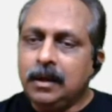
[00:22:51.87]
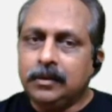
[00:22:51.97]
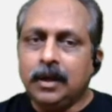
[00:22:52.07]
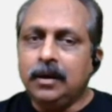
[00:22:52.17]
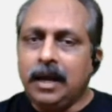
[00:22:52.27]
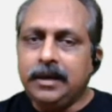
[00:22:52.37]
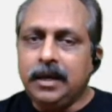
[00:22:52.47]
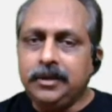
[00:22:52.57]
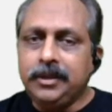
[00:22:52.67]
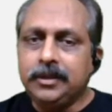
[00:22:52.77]
The
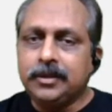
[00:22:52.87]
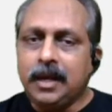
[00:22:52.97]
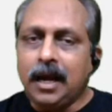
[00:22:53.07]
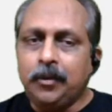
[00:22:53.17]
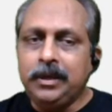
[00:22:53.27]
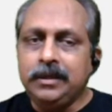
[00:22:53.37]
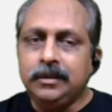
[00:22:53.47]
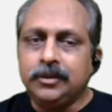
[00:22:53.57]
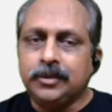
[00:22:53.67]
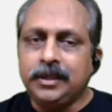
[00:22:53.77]
luggage he is
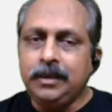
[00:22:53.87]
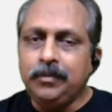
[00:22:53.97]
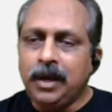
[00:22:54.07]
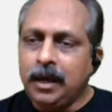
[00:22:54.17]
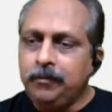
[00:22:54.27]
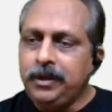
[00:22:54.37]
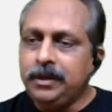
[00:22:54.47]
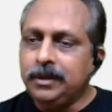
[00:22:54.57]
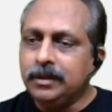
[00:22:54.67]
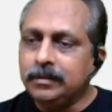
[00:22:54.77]
carrying seem
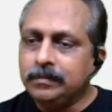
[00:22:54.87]
heavy.